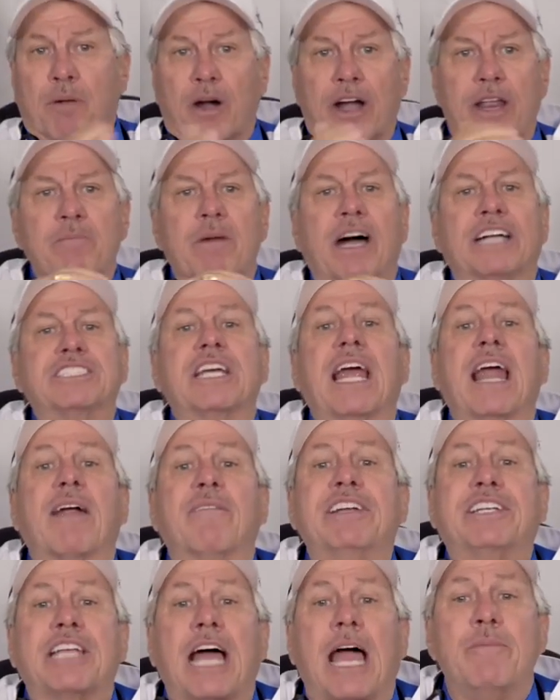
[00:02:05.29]
pretty much
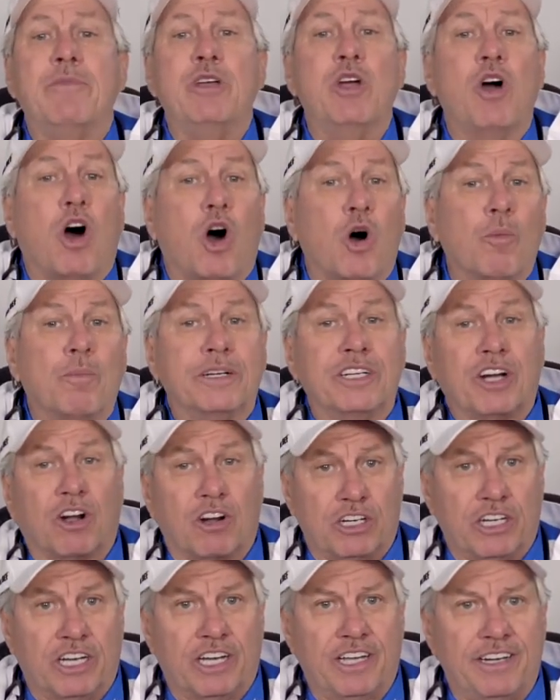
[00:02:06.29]
every time you open
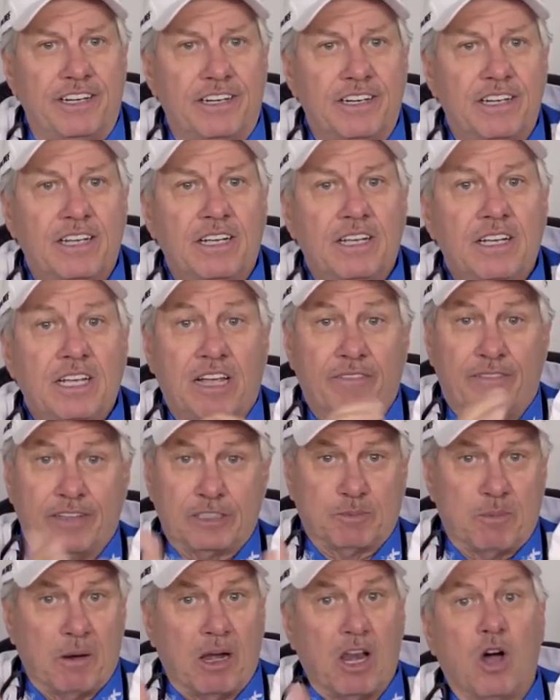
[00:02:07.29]
your hood. If
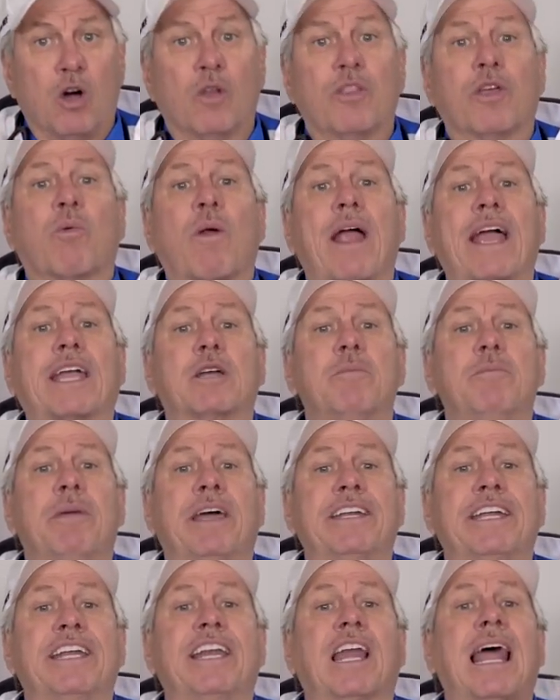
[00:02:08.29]
it's below the
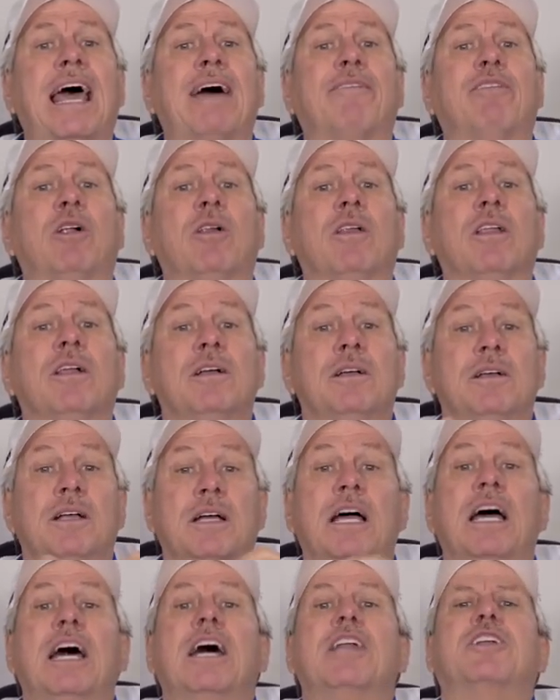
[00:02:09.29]
recommended level,
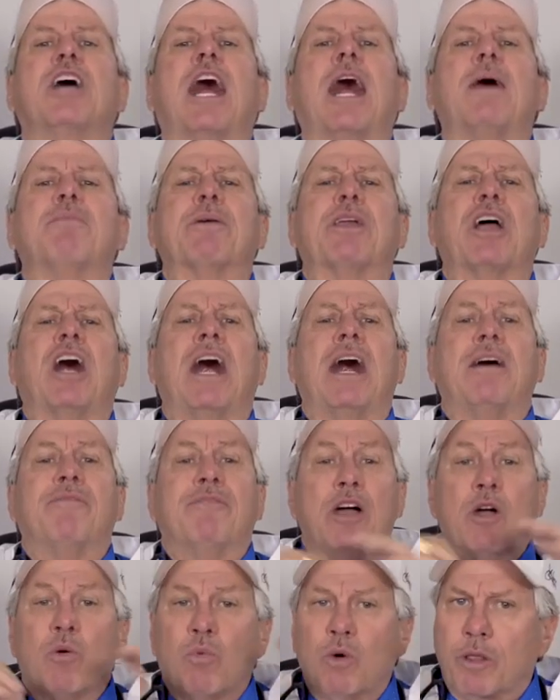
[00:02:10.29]
top it
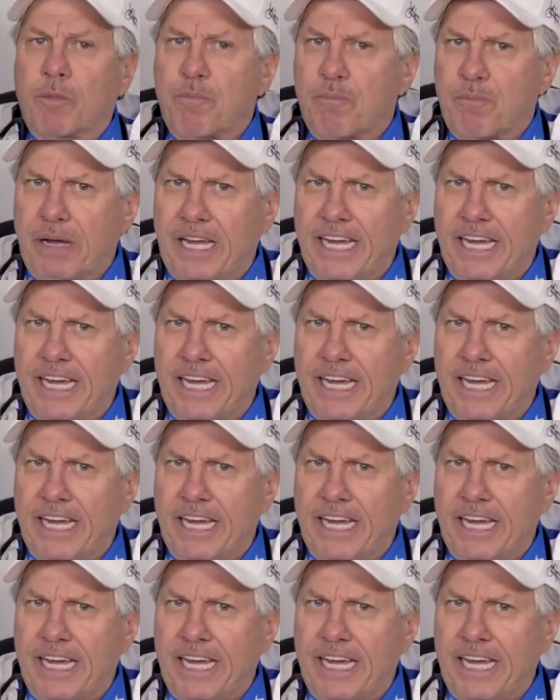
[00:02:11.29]
off with